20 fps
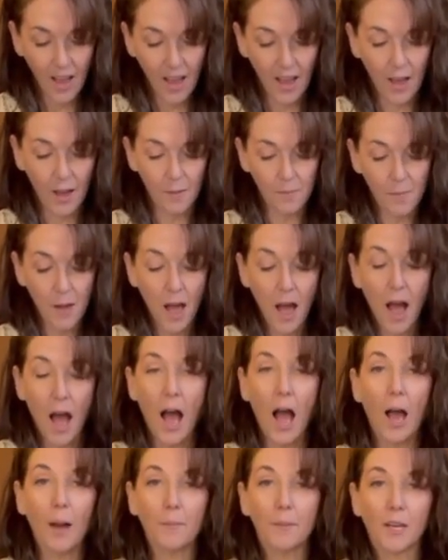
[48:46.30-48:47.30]
Um,
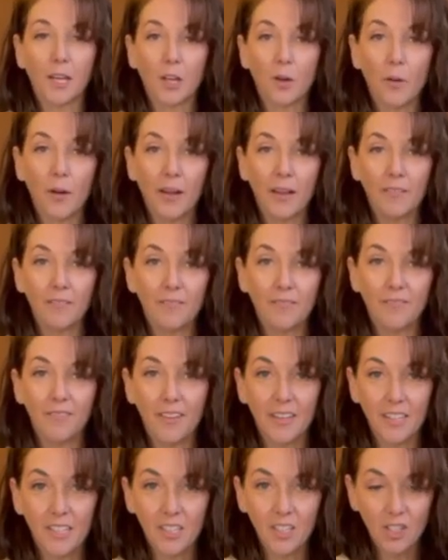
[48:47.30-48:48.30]
I'm gonna go ahead and
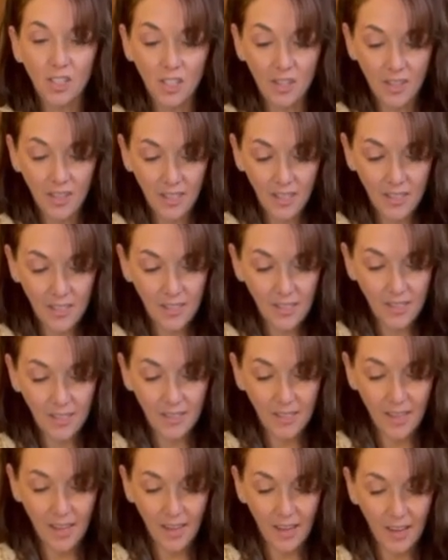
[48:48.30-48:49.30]
finish
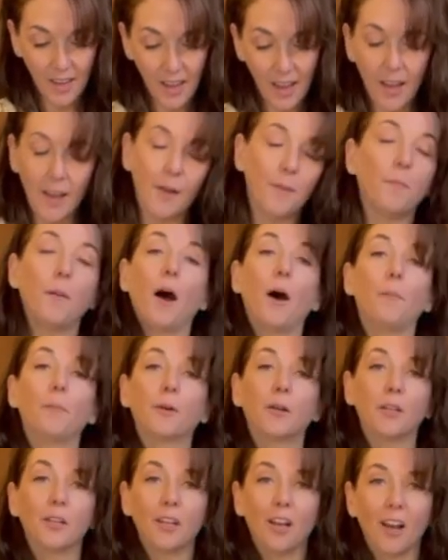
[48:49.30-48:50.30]
this. Um, I'll
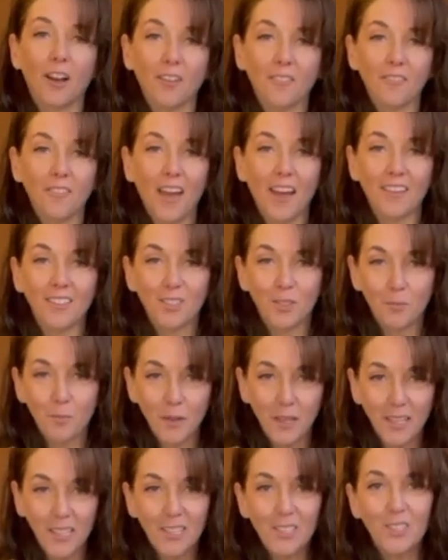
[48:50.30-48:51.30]
put it on a fast
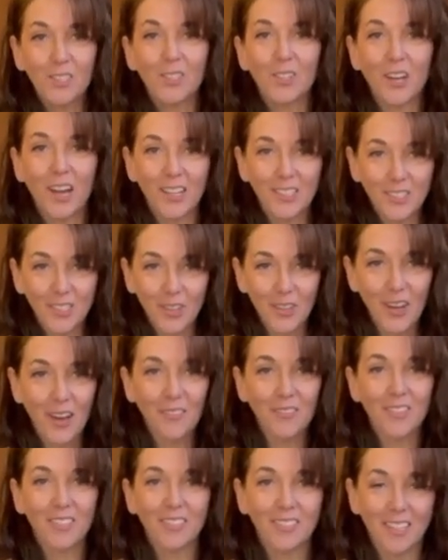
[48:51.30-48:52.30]
speed so you guys don't
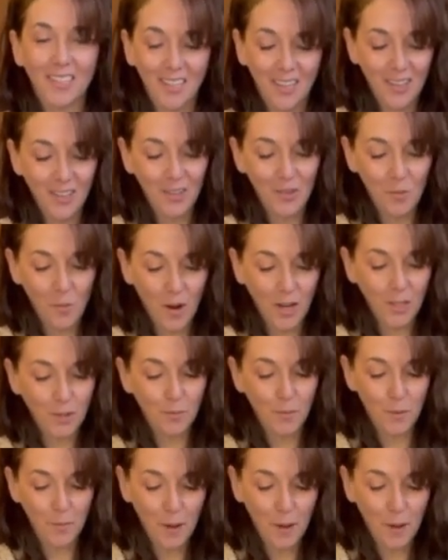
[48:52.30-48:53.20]
have to sit here and watch me